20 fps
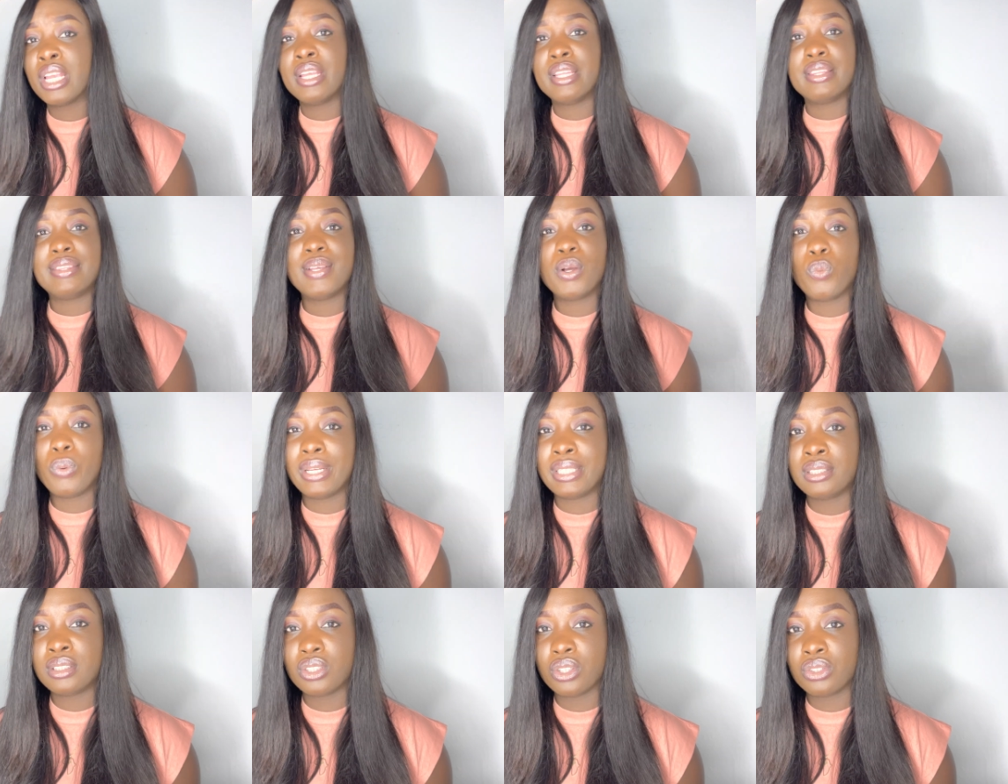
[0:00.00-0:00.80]
they
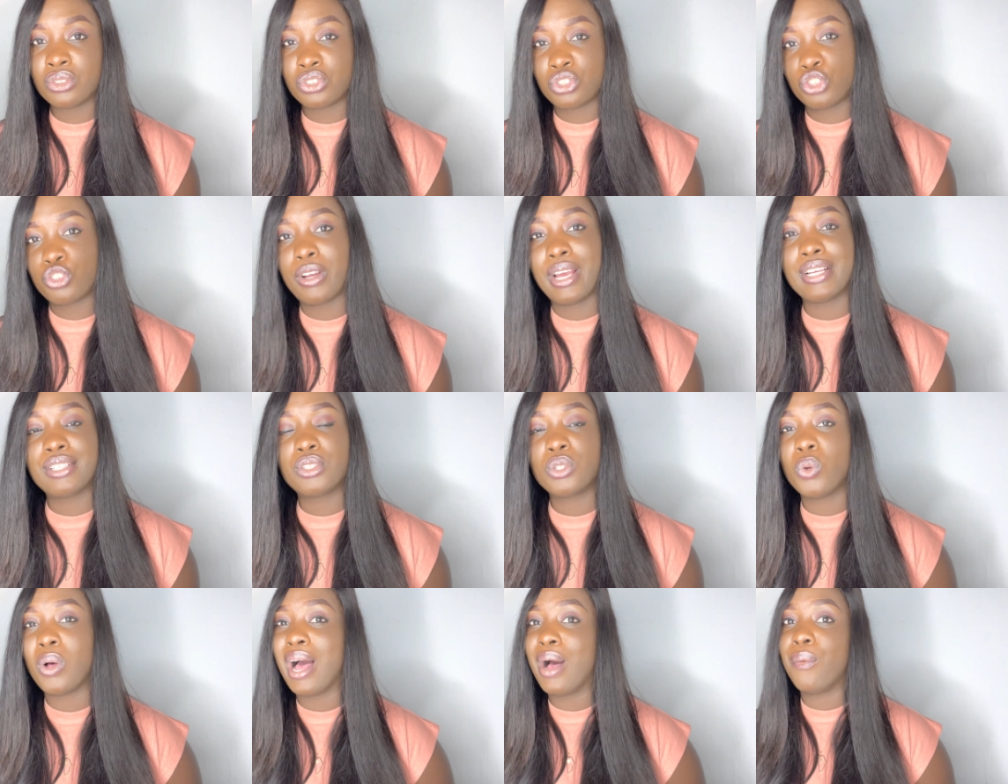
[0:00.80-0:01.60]
went on strike.
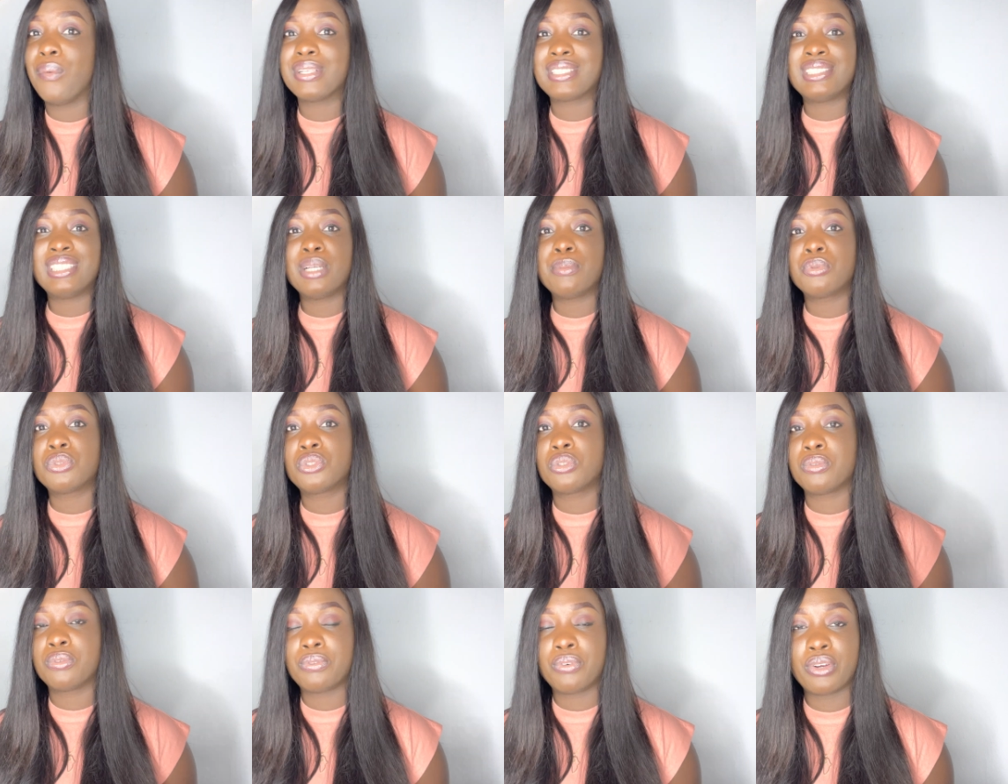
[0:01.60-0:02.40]
So I wasn't able to
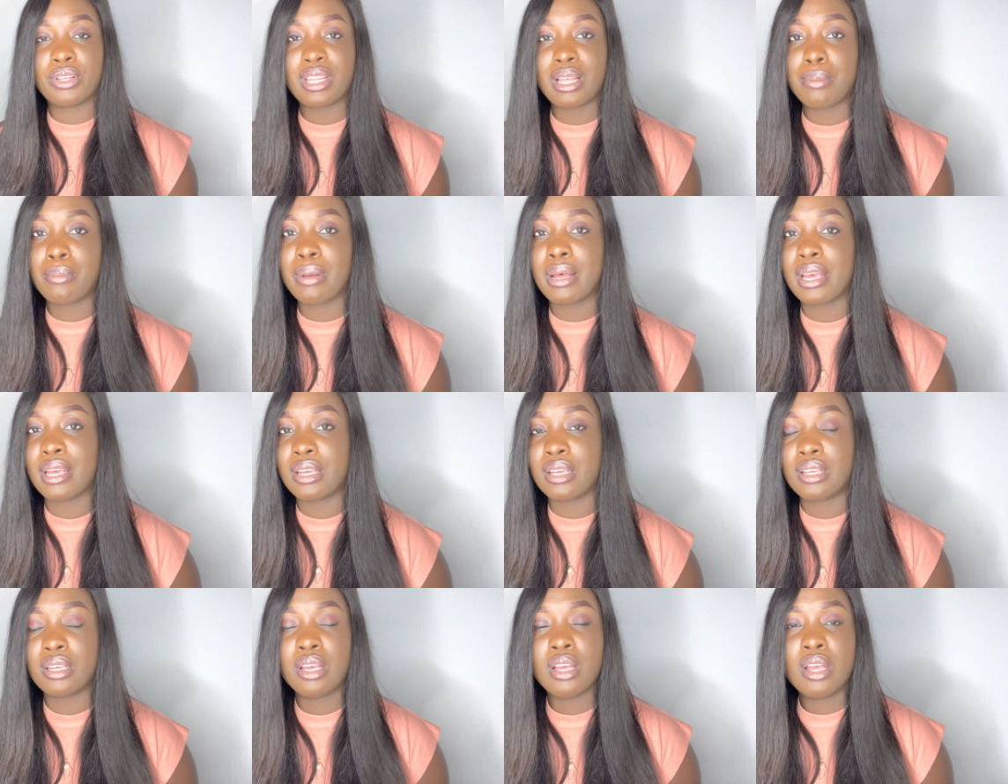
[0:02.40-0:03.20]
further
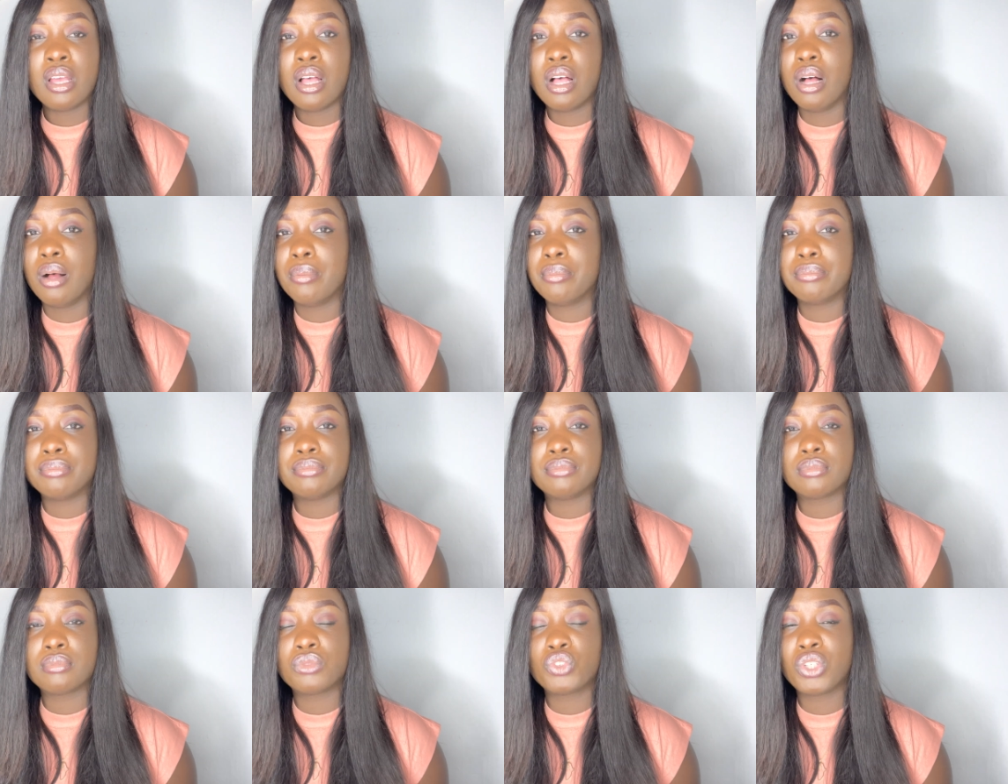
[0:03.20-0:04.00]
my
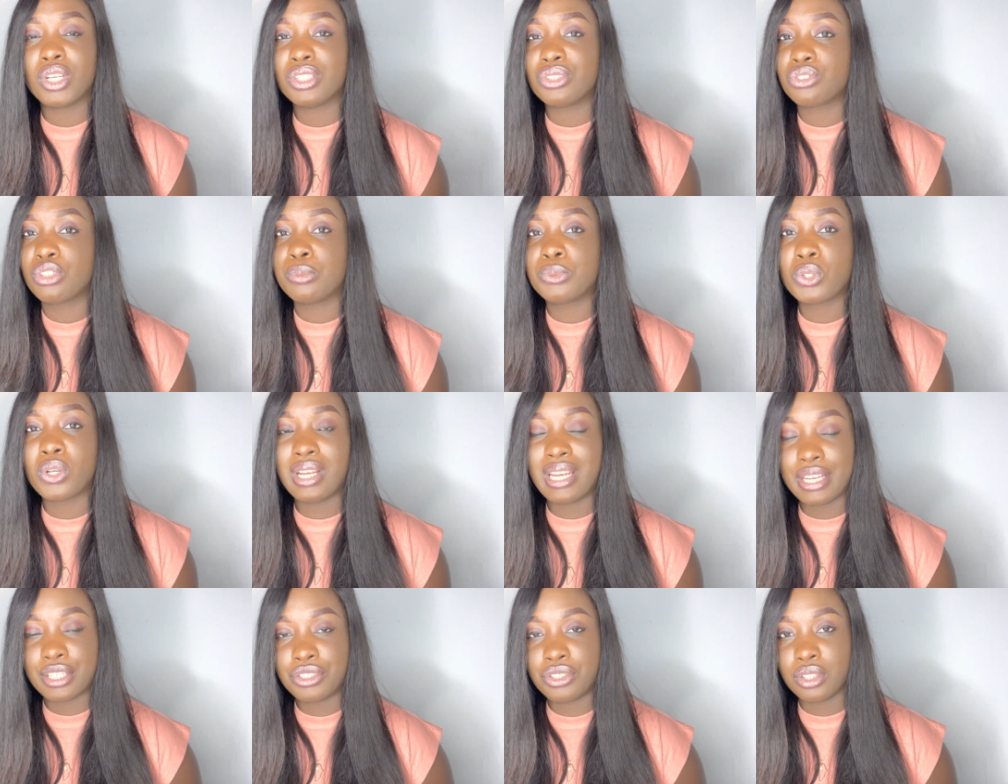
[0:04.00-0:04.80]
transcript
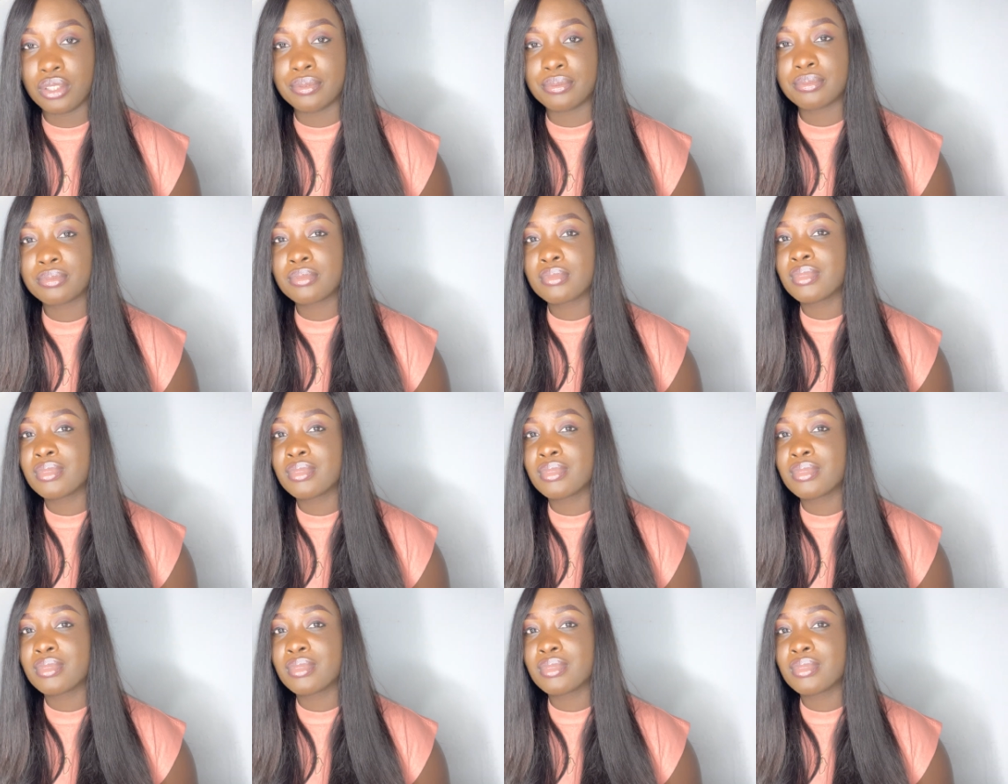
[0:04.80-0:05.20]
collection.